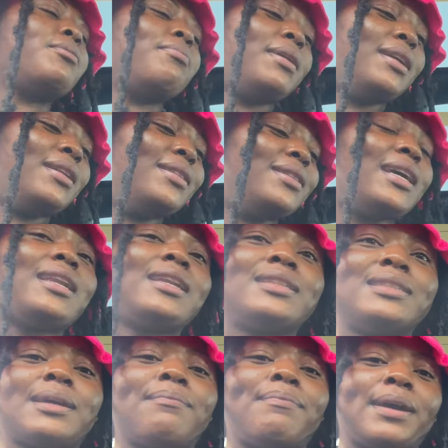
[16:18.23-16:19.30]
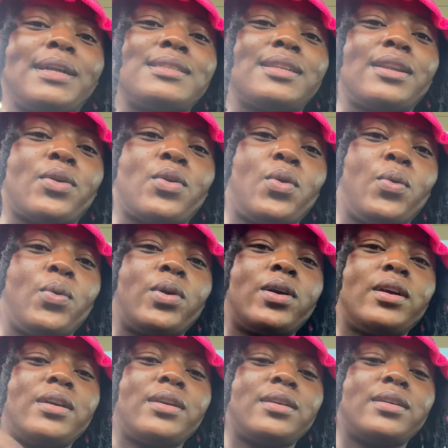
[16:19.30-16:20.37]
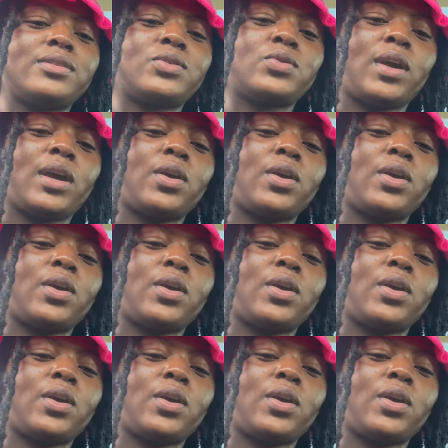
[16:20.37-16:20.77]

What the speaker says: me, ntarija buns na coke. So I